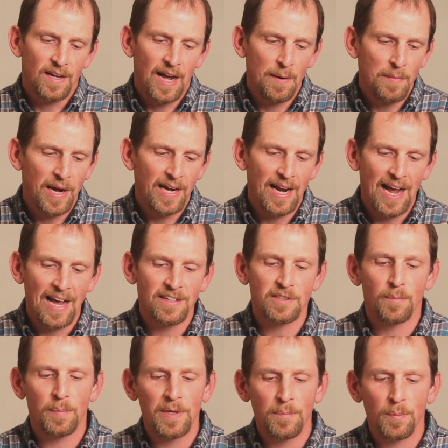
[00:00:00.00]
I might
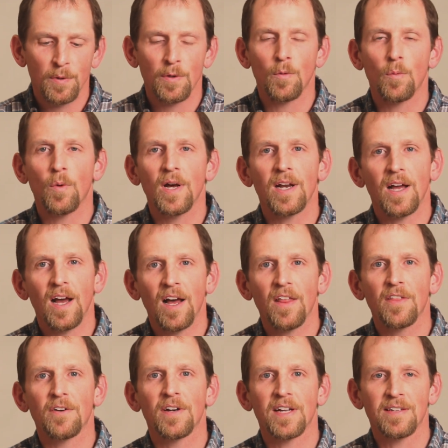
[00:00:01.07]
ask people what
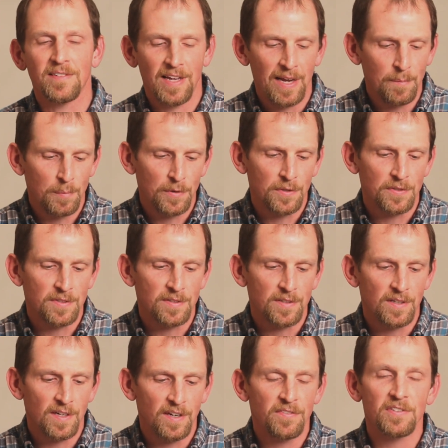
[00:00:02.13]
other
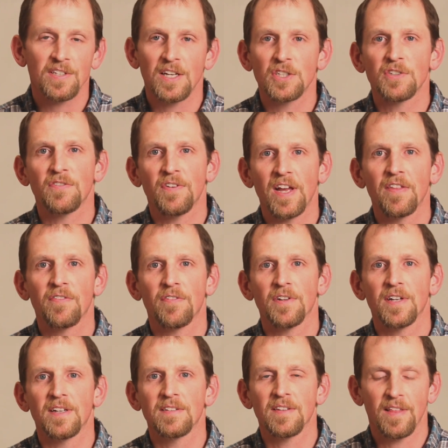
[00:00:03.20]
examples of such
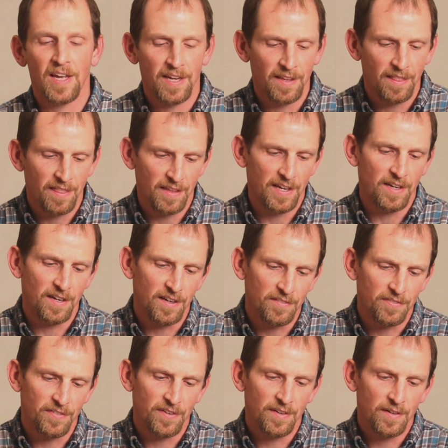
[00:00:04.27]
faithfulness they can think
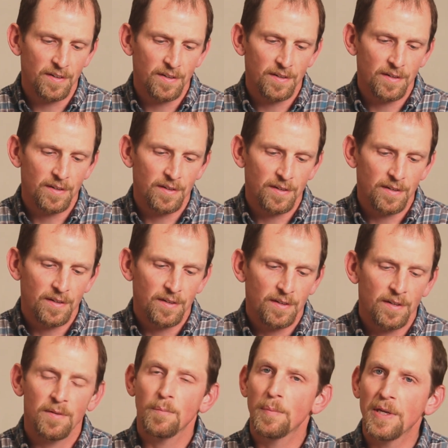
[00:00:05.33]
of.
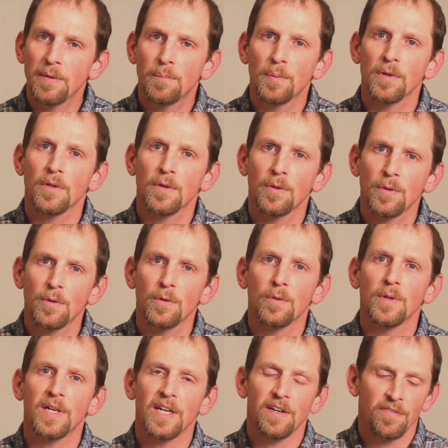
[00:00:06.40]
People
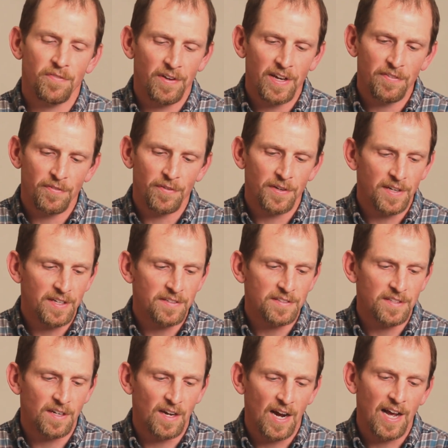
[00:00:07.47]
who, in faithfulness
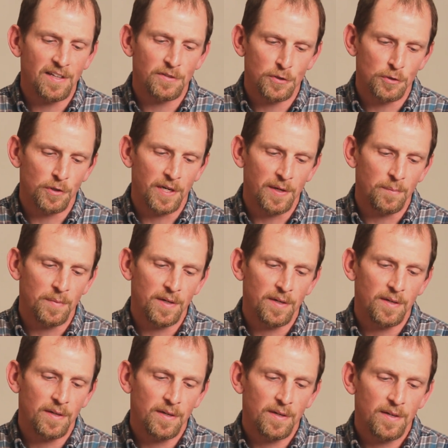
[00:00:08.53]
to God's dream,
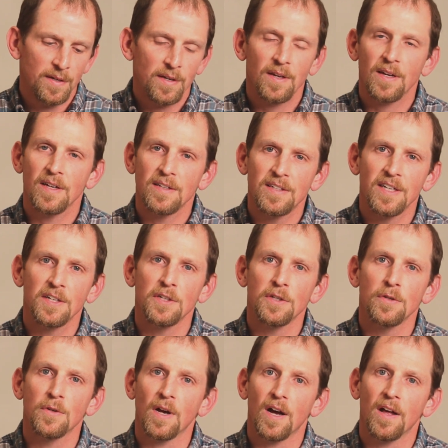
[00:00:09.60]

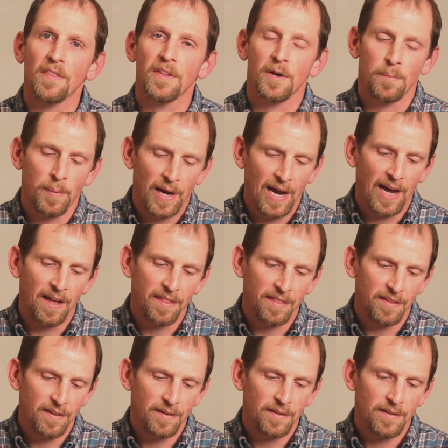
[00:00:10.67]
continued on their
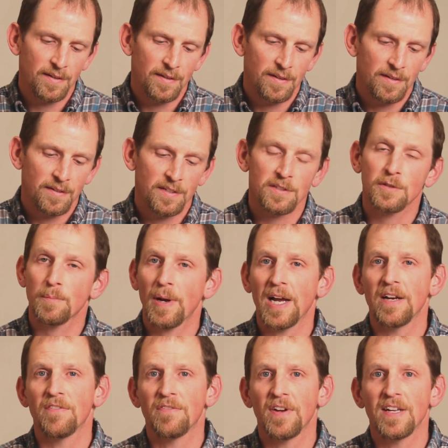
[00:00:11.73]
path
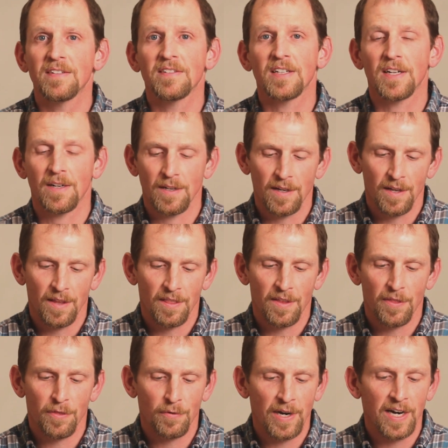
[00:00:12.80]
despite facing the
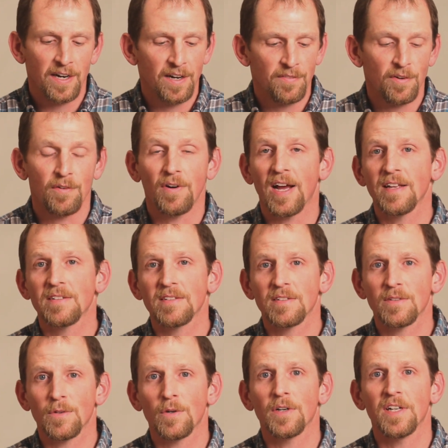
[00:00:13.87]
threat of
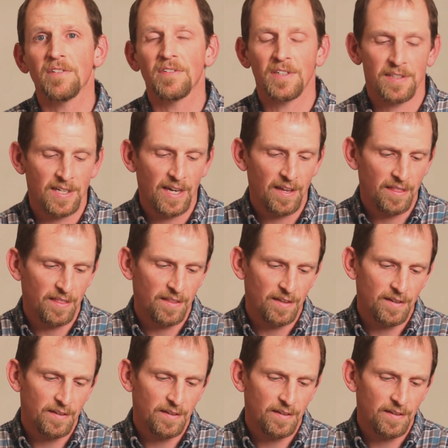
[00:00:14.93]
arrest or even death.